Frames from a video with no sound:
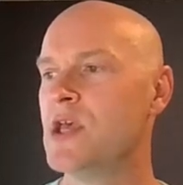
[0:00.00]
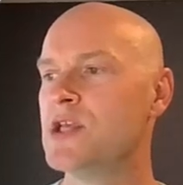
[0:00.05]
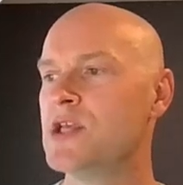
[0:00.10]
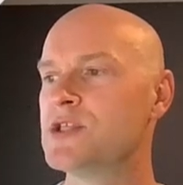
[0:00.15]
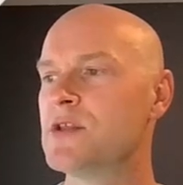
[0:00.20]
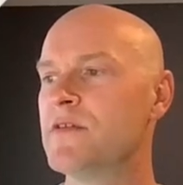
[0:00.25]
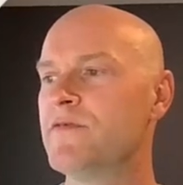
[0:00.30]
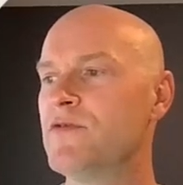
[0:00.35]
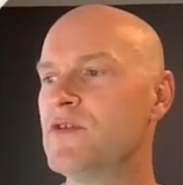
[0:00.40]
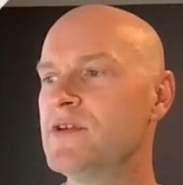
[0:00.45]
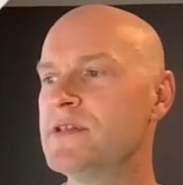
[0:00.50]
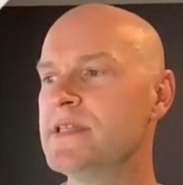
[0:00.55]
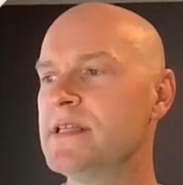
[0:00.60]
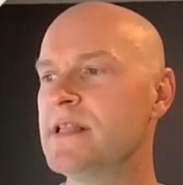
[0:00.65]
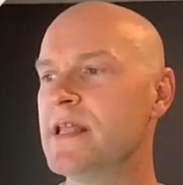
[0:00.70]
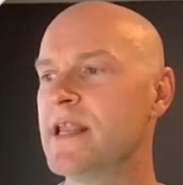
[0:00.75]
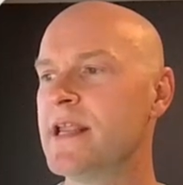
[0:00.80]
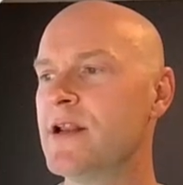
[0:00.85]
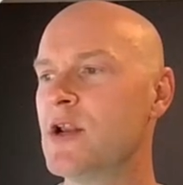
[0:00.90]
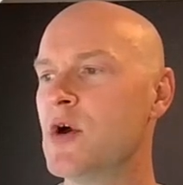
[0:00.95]
So the first thing
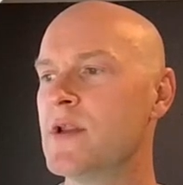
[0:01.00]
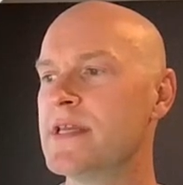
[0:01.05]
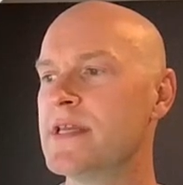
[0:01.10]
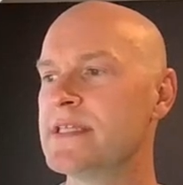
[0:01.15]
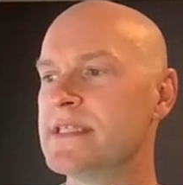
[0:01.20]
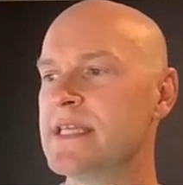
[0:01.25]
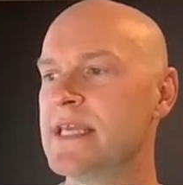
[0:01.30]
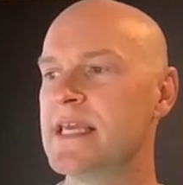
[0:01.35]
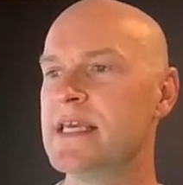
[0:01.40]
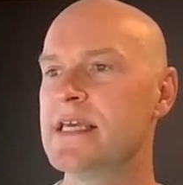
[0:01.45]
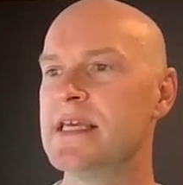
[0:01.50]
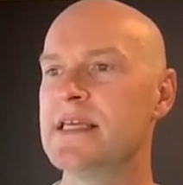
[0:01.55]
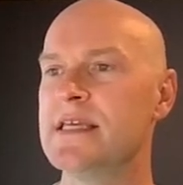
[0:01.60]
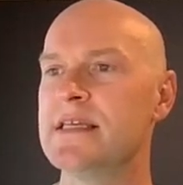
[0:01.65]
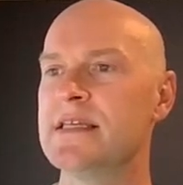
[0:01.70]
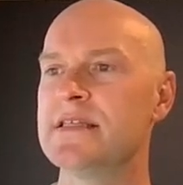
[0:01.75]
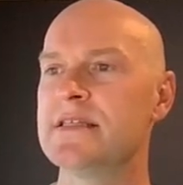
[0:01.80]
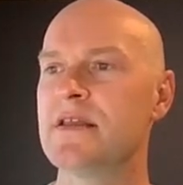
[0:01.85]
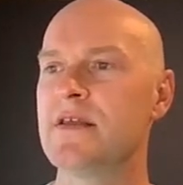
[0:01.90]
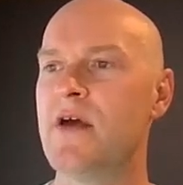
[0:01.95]
that I notice
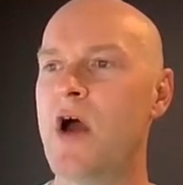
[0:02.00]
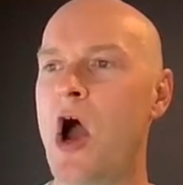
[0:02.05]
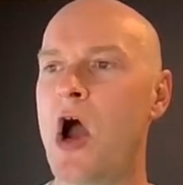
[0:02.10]
is